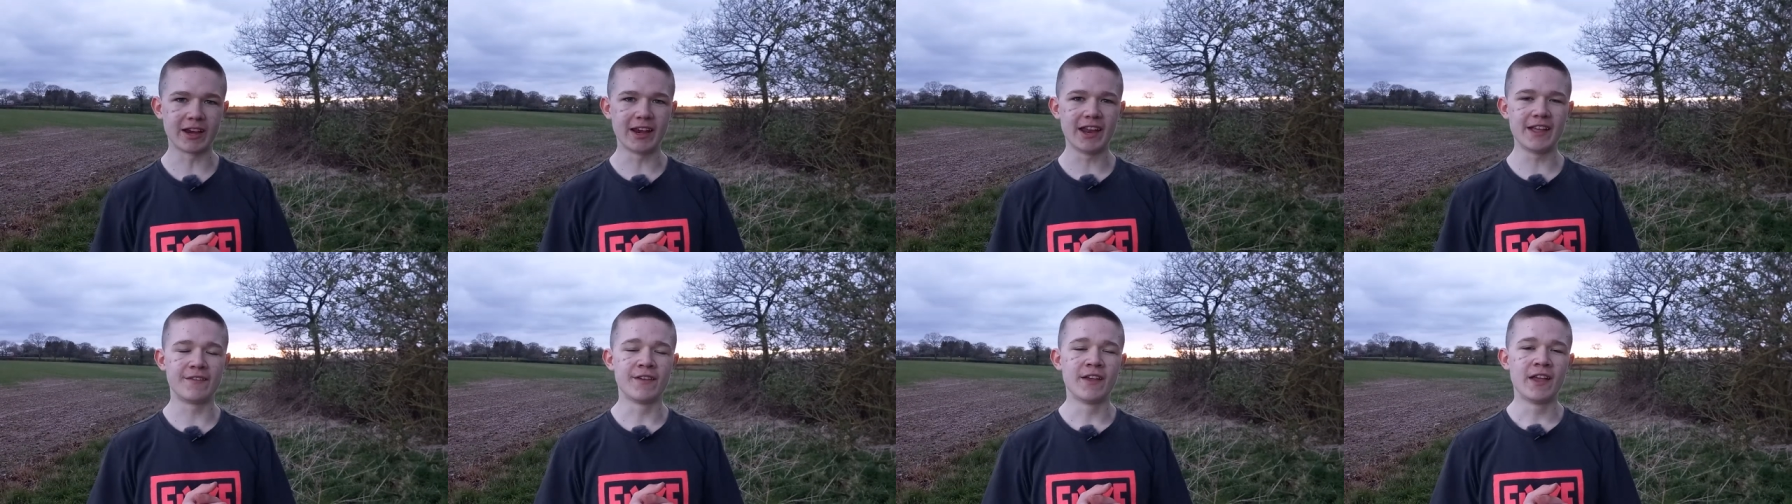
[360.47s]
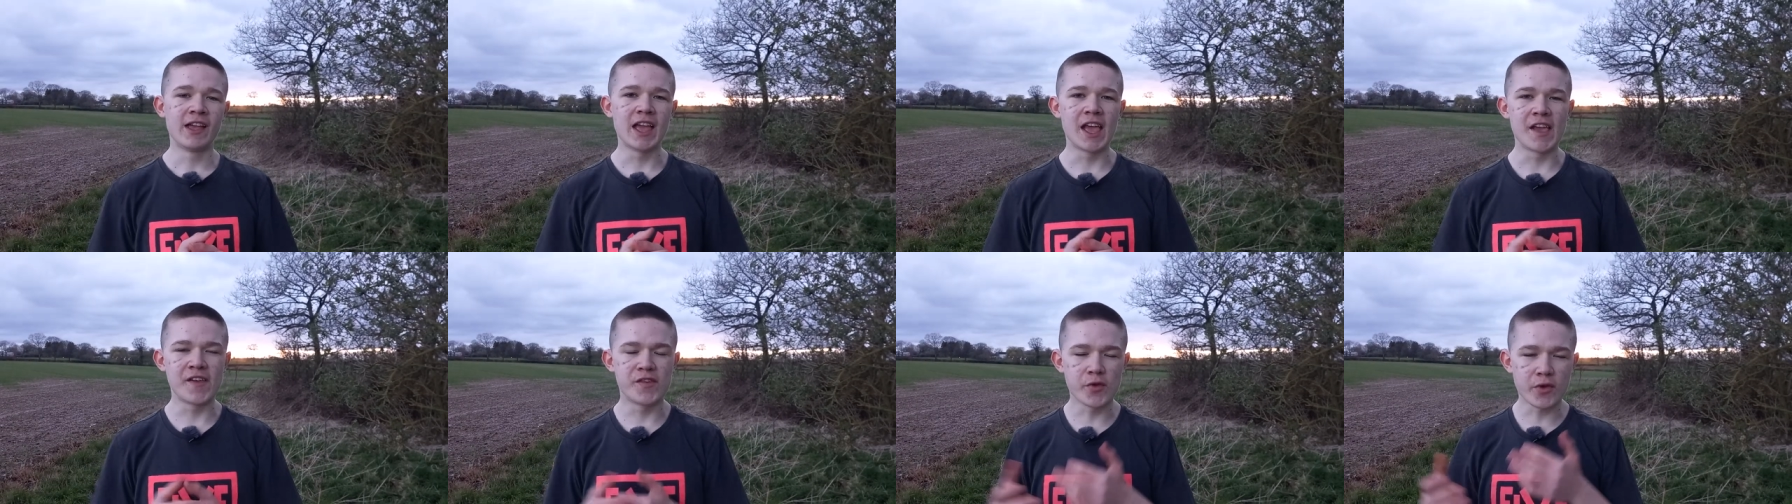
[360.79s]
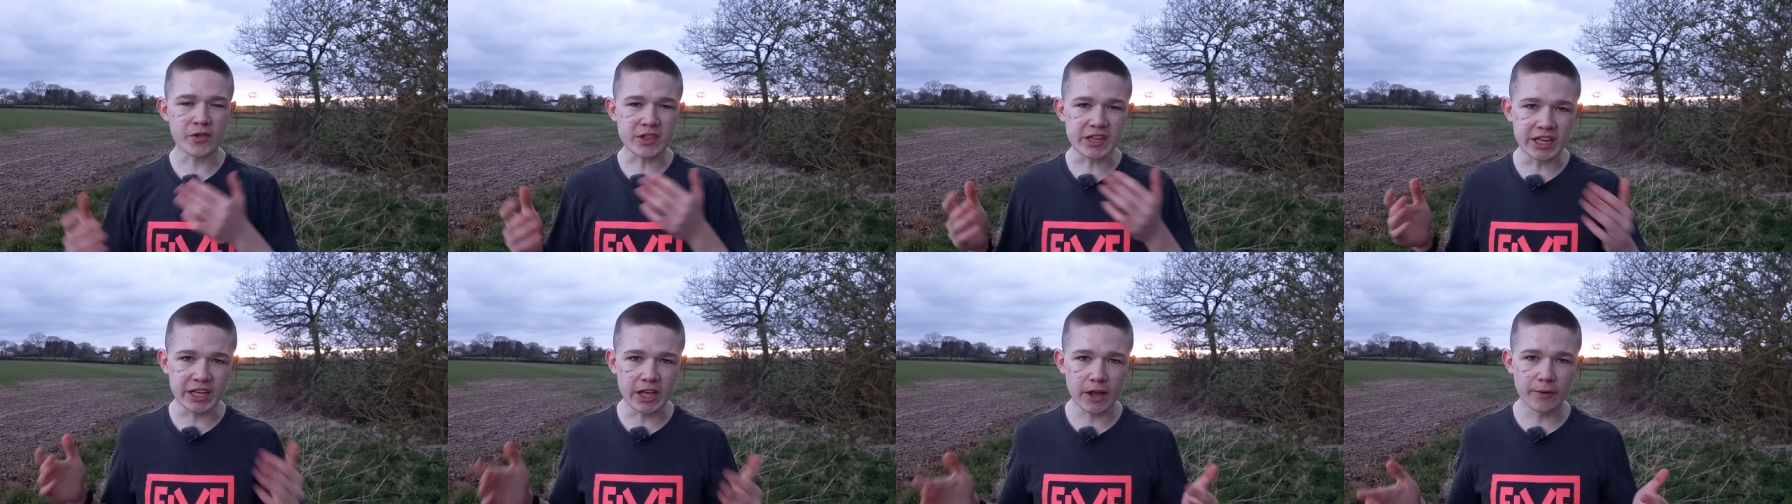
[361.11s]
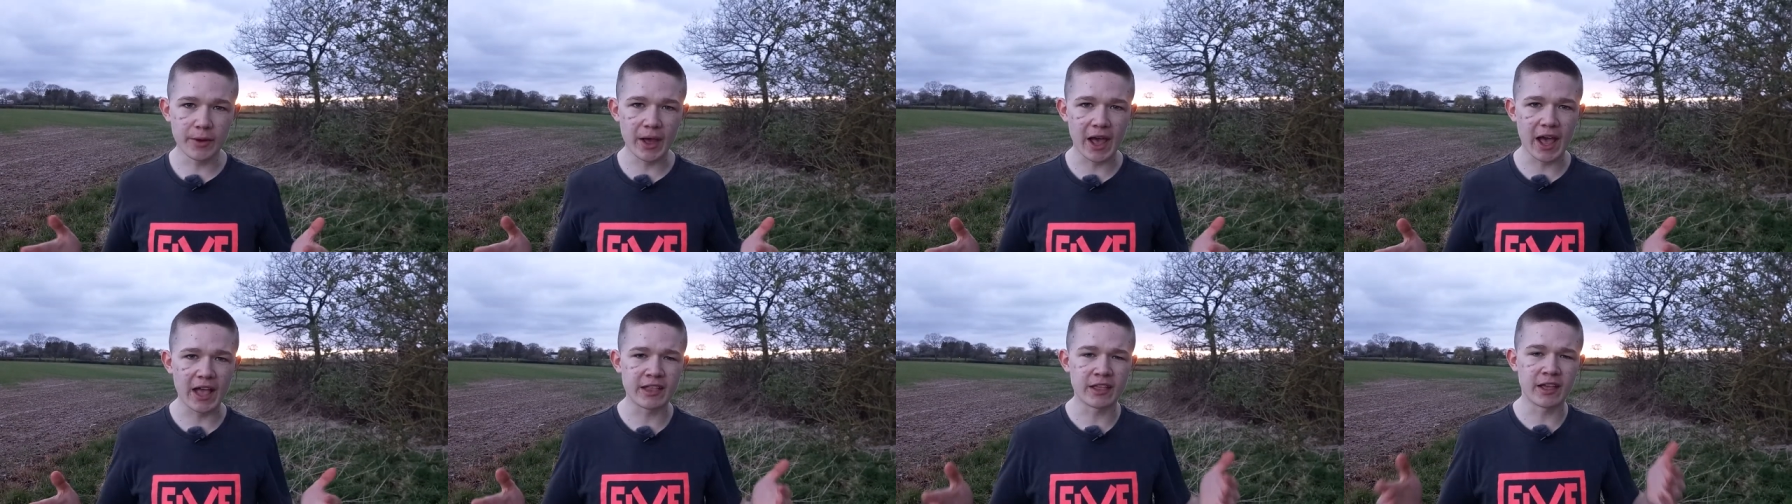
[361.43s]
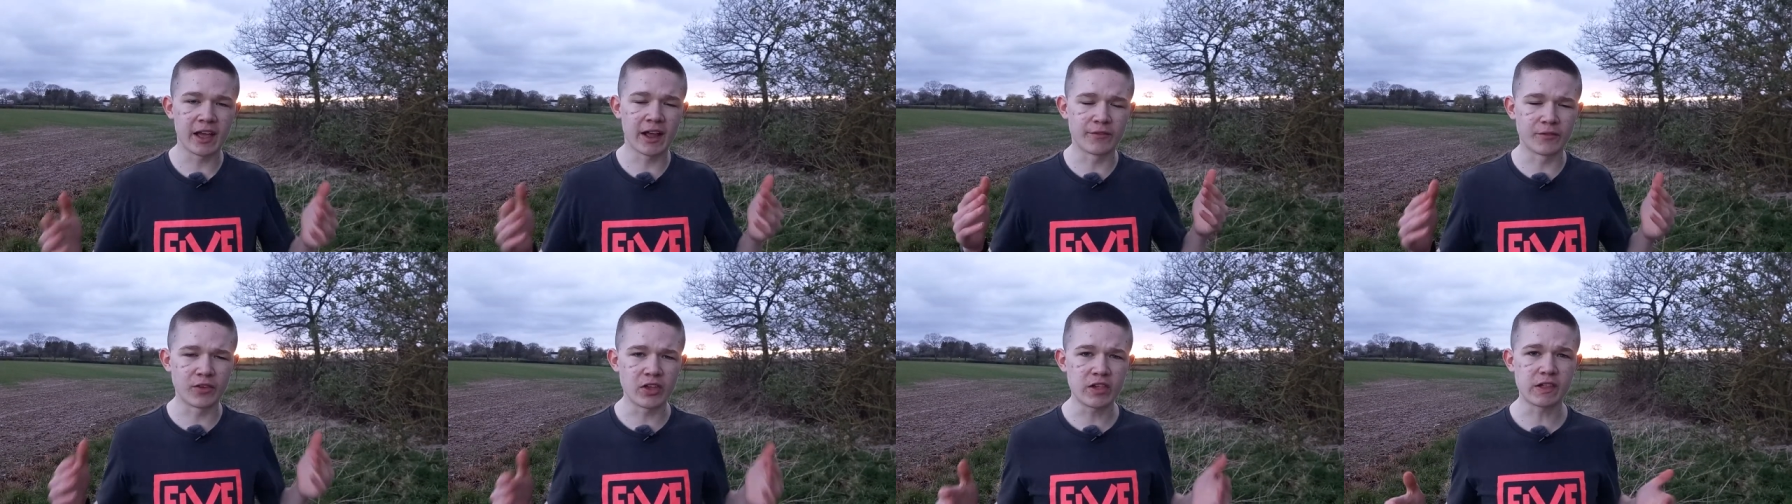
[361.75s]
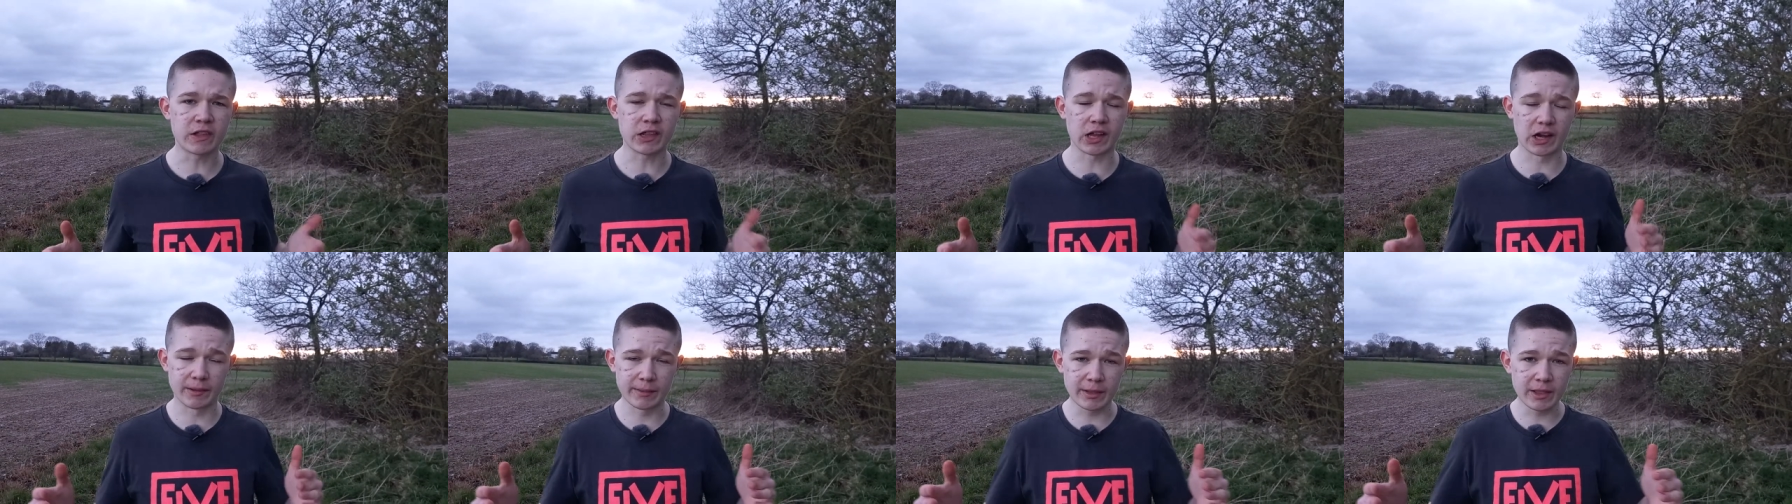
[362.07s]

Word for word: live if you actually go ahead and reach yourself. I